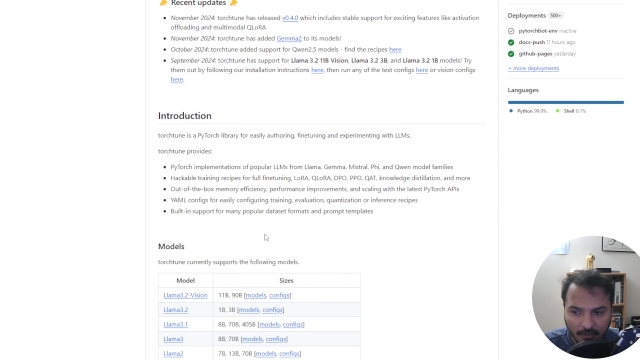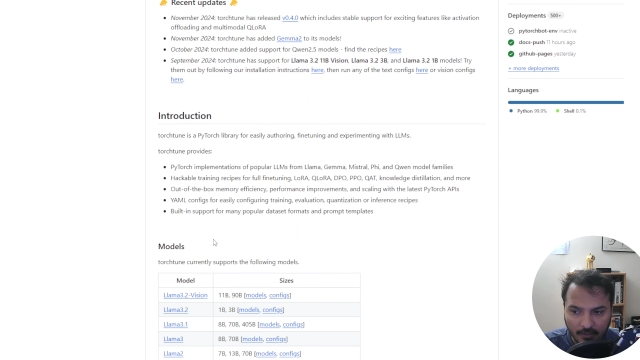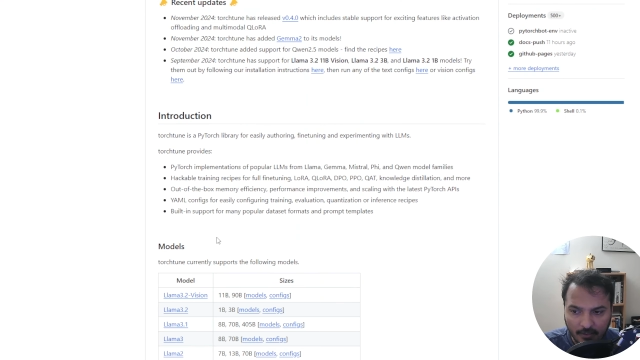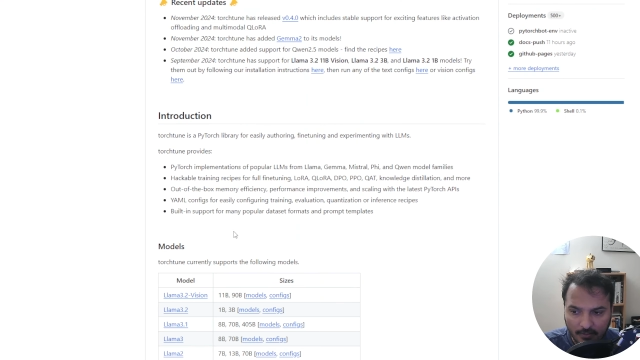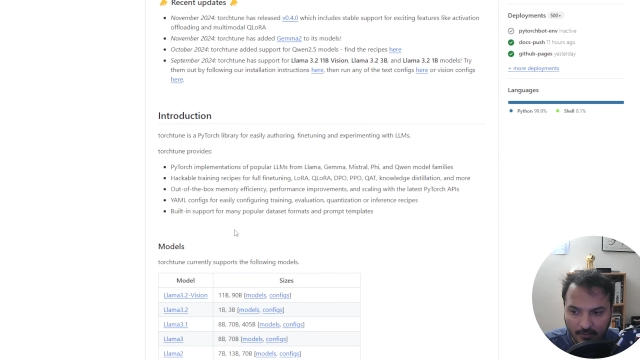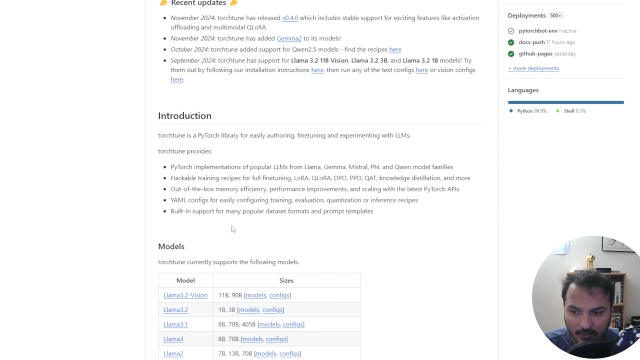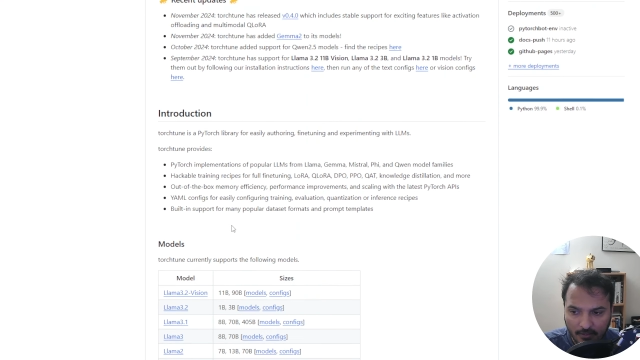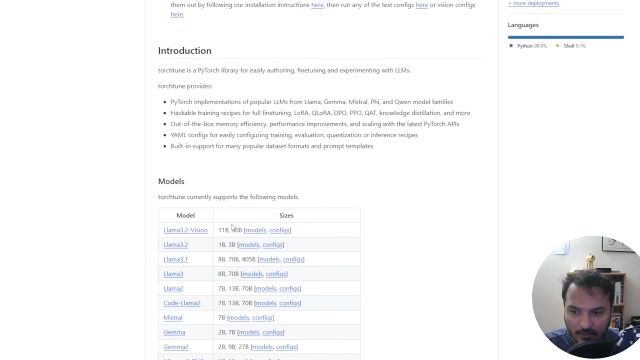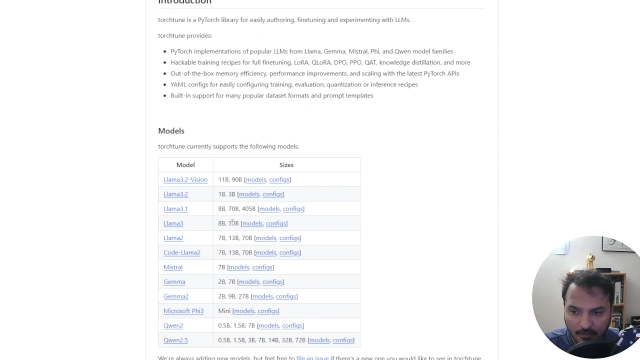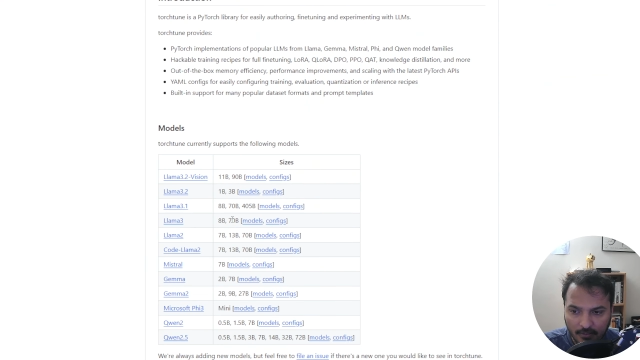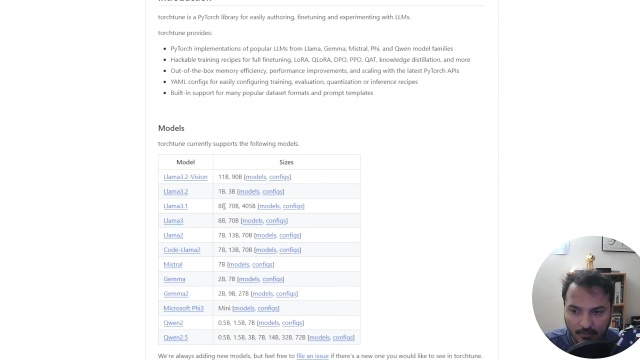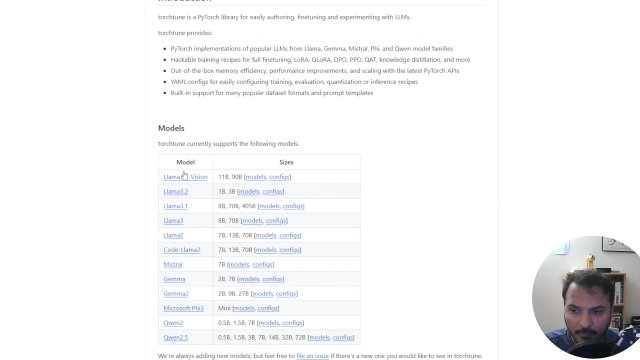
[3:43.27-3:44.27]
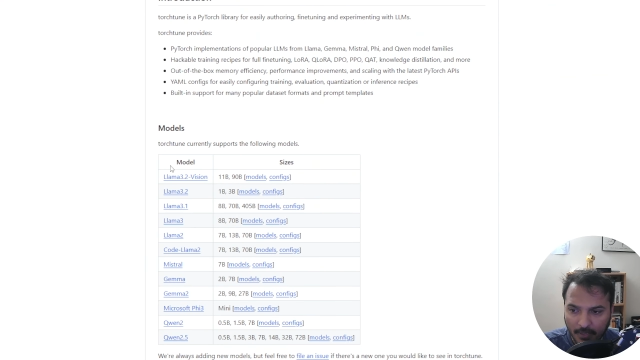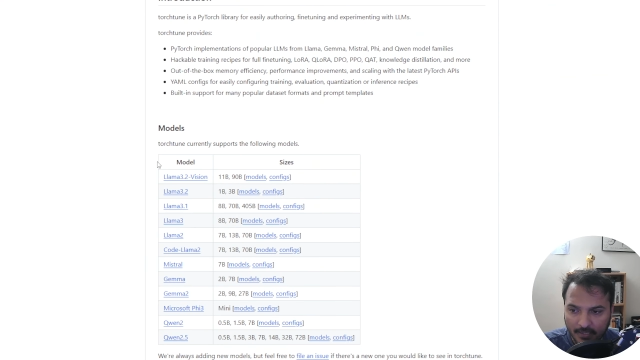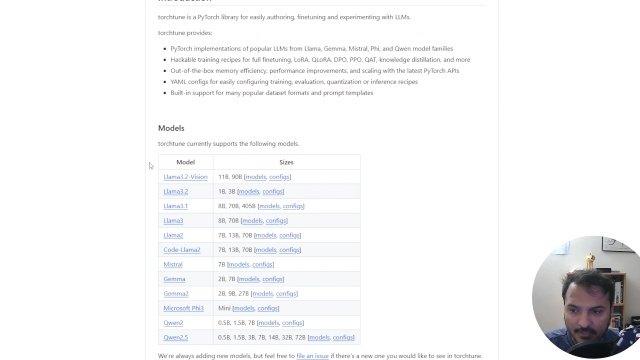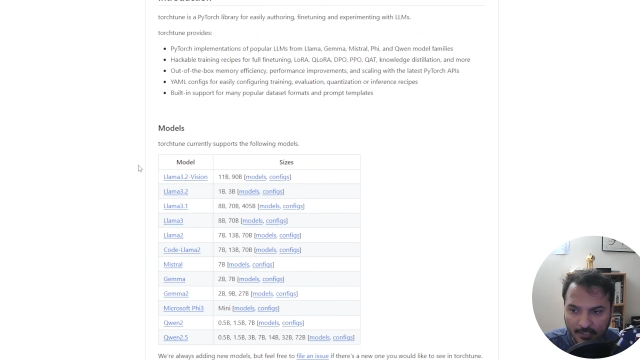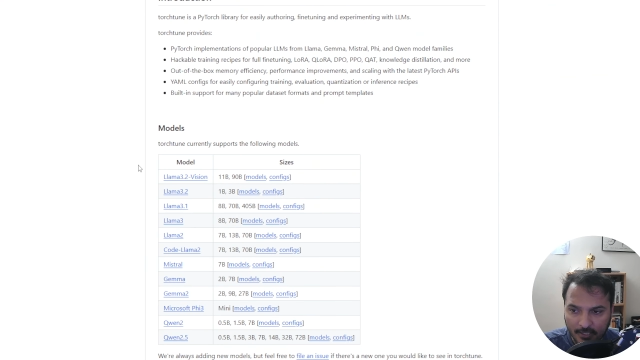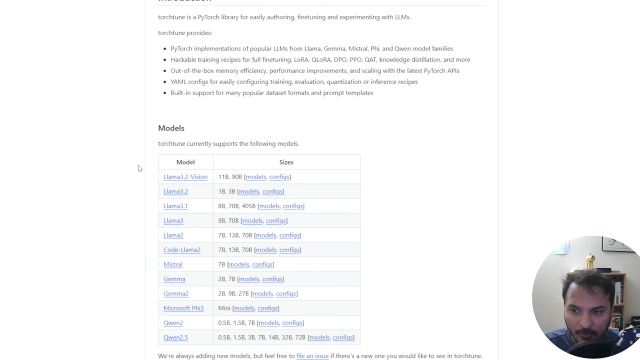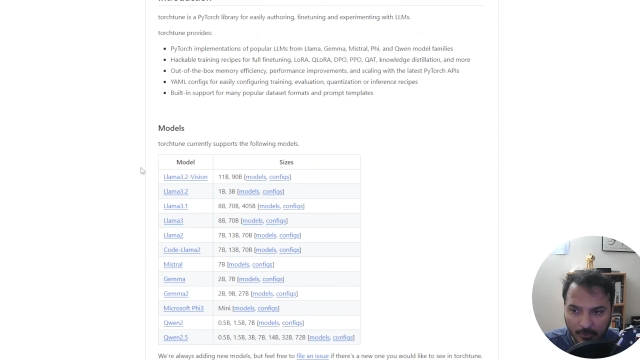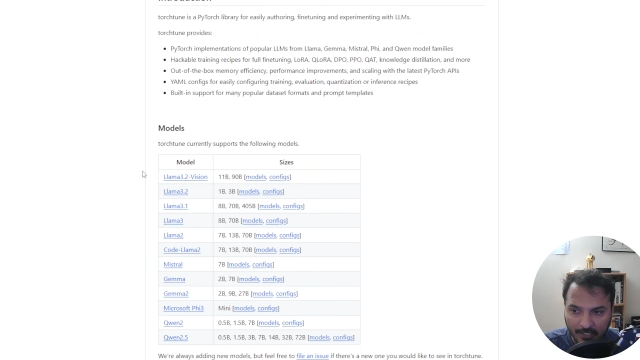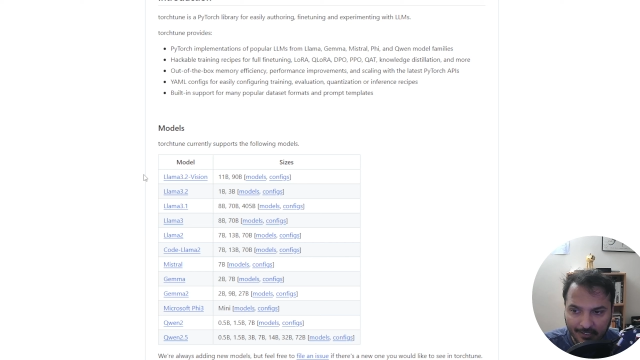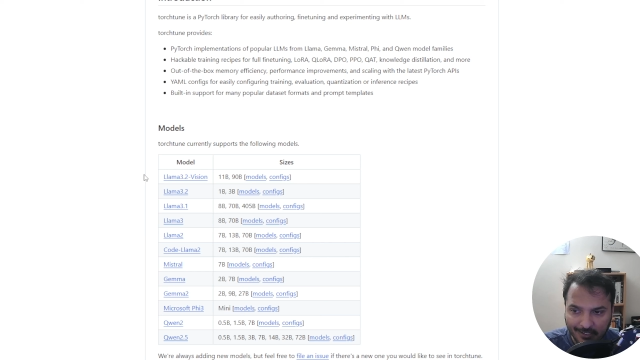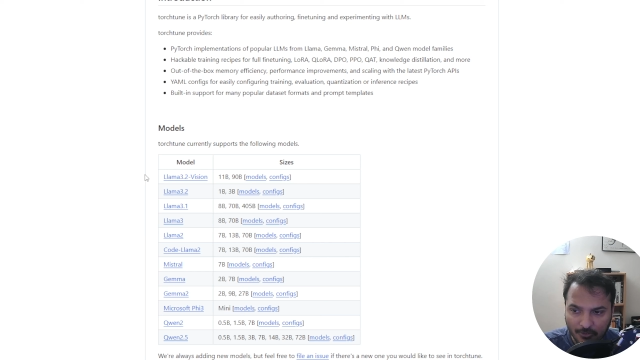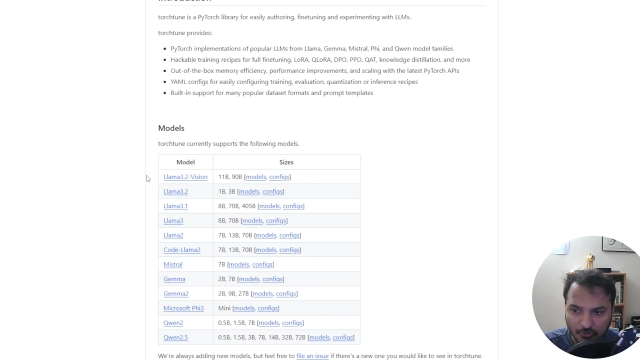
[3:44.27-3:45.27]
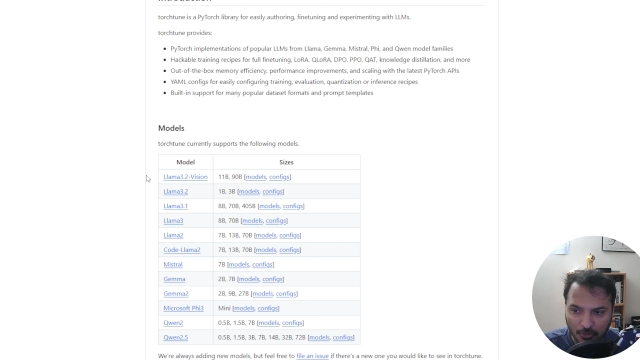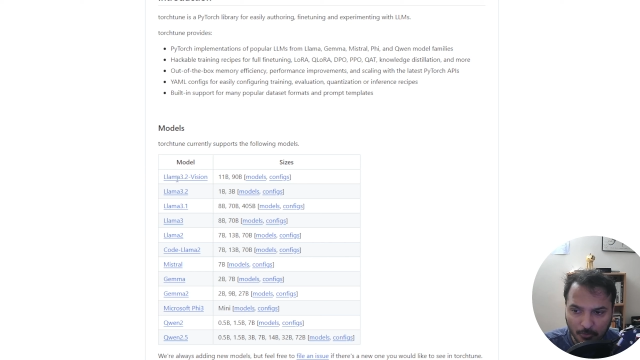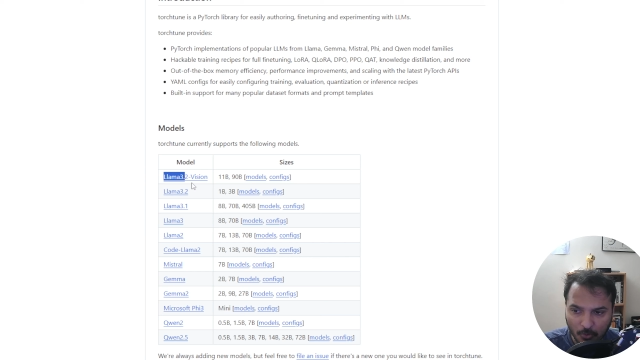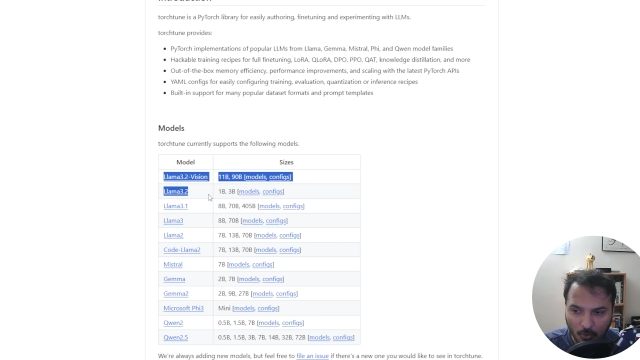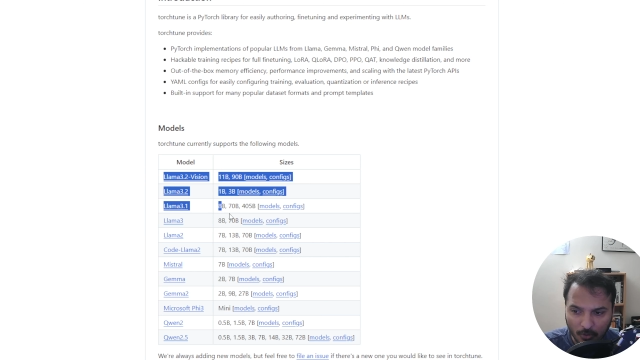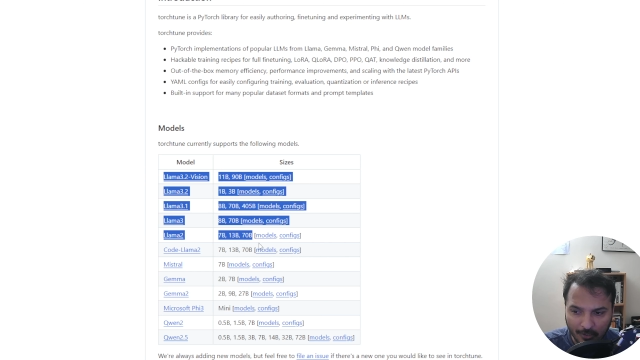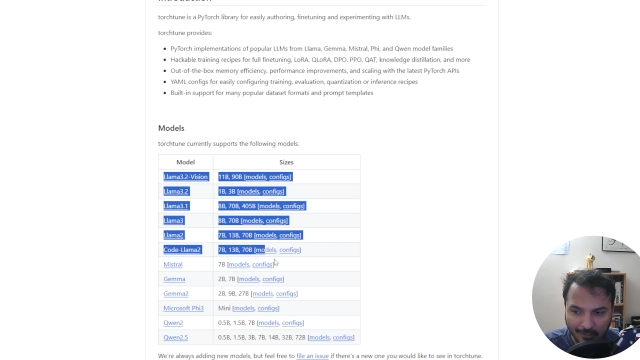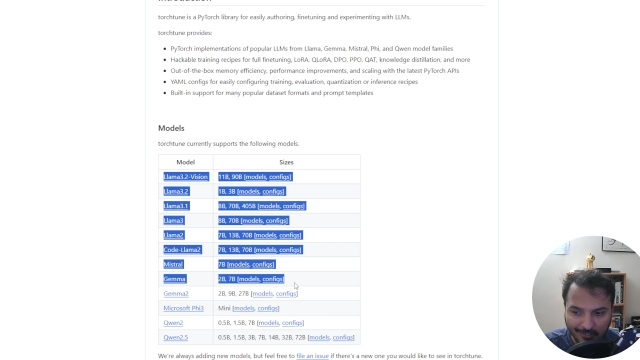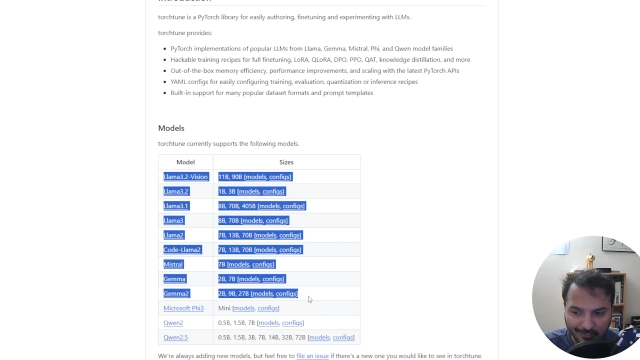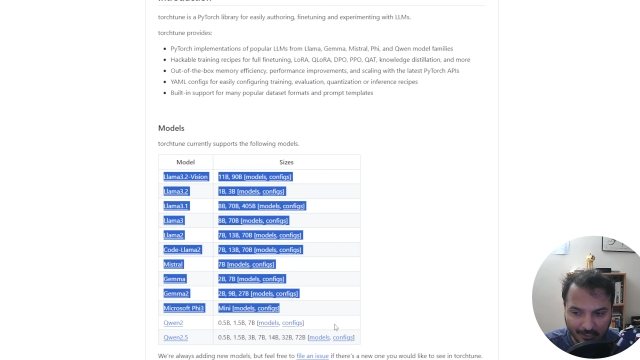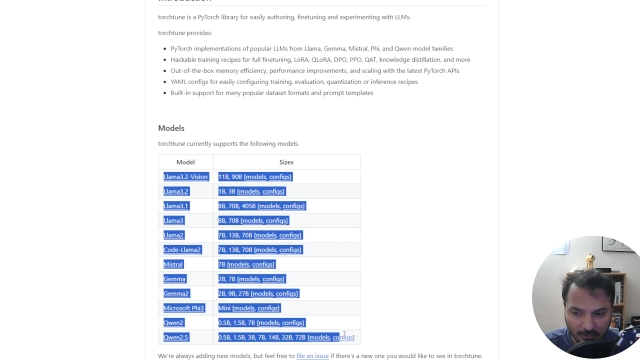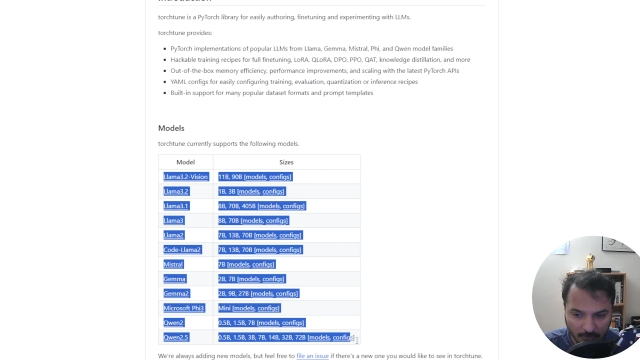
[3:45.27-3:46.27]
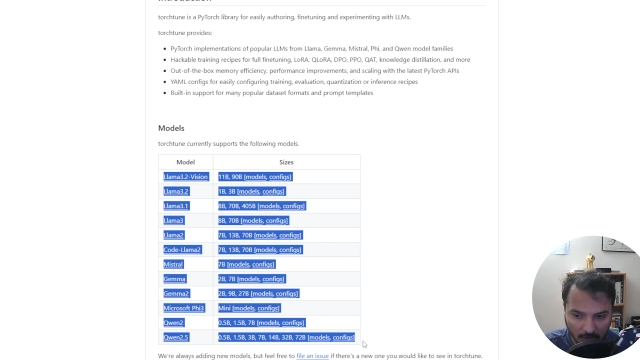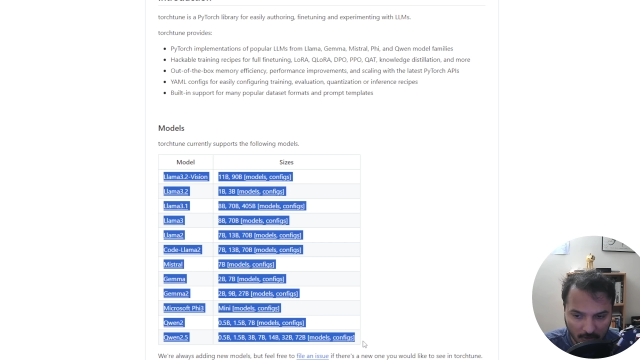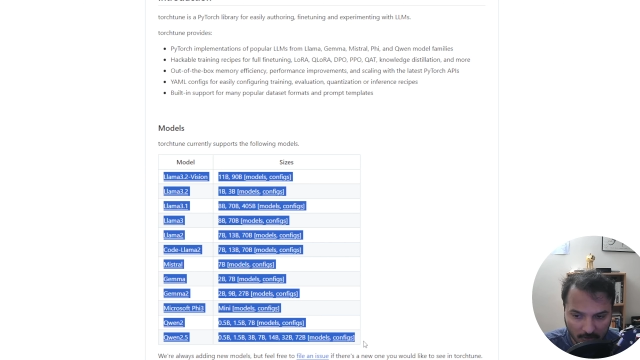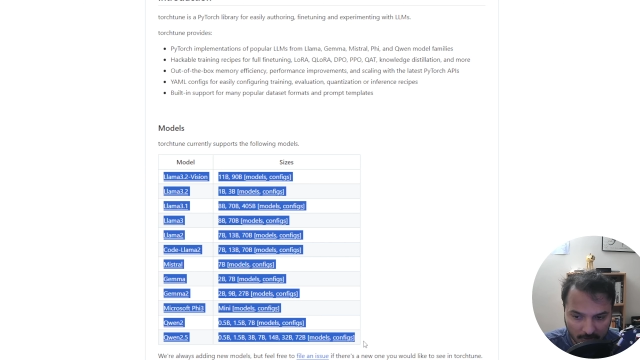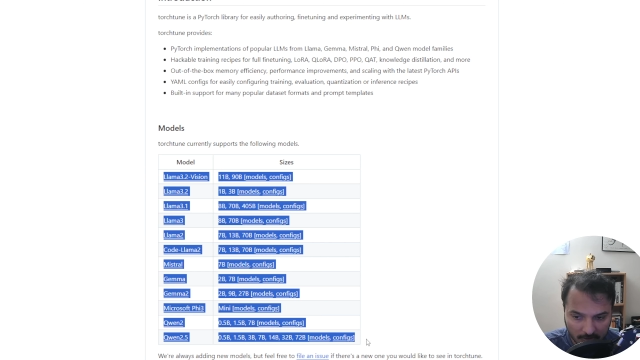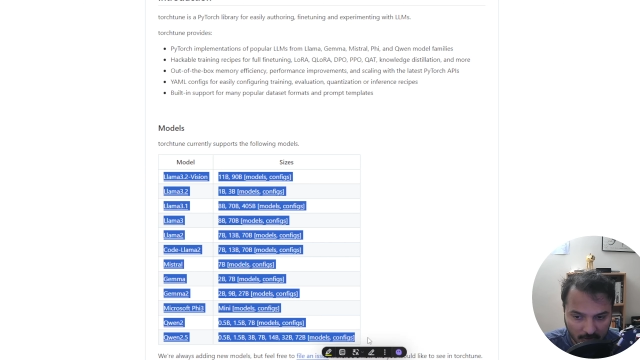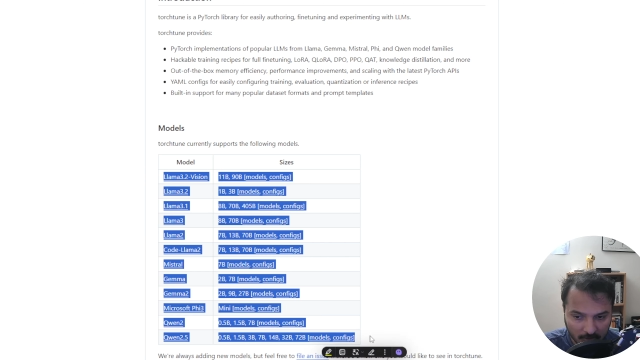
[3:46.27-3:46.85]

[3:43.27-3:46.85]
And they basically right now support these models.